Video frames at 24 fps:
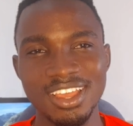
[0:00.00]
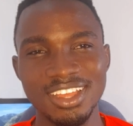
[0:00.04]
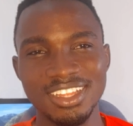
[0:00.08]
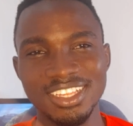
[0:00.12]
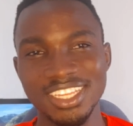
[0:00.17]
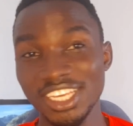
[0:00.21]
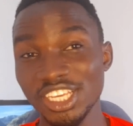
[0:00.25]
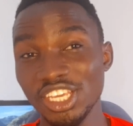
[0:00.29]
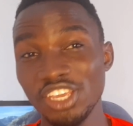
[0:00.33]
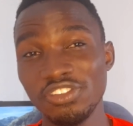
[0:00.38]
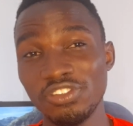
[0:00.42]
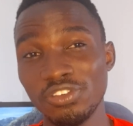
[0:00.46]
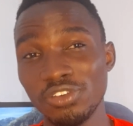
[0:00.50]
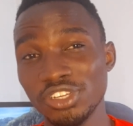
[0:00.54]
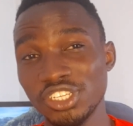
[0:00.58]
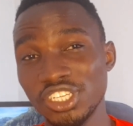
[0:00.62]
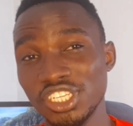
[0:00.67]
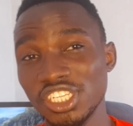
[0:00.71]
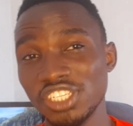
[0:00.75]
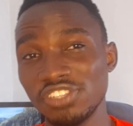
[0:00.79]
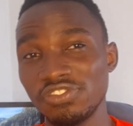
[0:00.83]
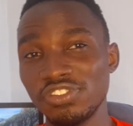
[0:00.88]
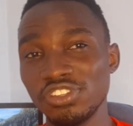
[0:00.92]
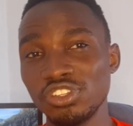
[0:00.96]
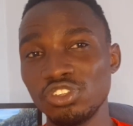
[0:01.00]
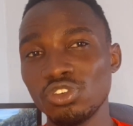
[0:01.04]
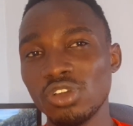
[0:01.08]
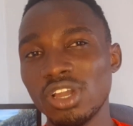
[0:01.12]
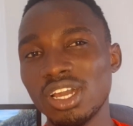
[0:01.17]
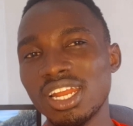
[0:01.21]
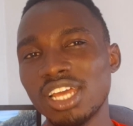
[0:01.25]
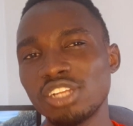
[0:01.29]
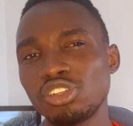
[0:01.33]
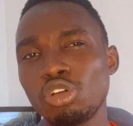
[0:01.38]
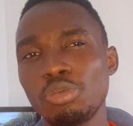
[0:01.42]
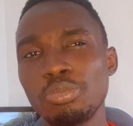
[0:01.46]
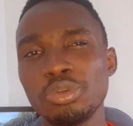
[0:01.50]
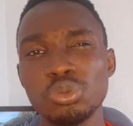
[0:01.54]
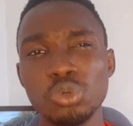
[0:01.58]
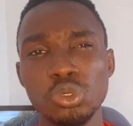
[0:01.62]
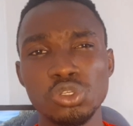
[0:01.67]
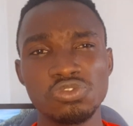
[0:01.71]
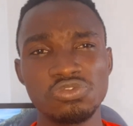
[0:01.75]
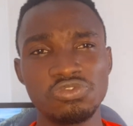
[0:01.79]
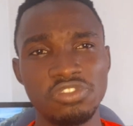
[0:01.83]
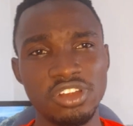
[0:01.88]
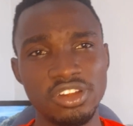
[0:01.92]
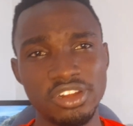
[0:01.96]
Thank you for watching this video, and I hope it
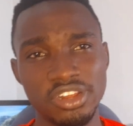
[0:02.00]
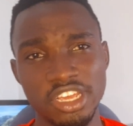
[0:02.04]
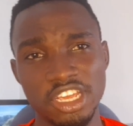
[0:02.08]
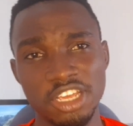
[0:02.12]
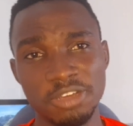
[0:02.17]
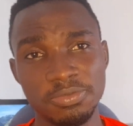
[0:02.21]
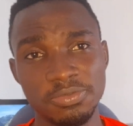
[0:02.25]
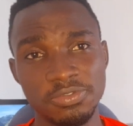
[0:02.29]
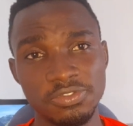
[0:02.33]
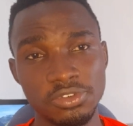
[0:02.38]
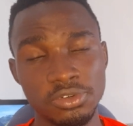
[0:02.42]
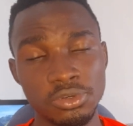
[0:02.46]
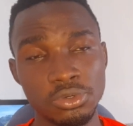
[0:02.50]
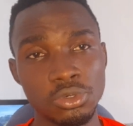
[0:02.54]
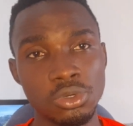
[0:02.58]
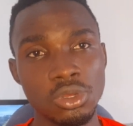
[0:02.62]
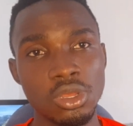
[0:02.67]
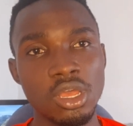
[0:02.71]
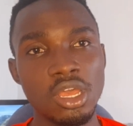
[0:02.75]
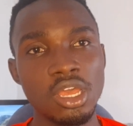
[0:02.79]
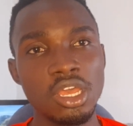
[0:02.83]
was very helpful.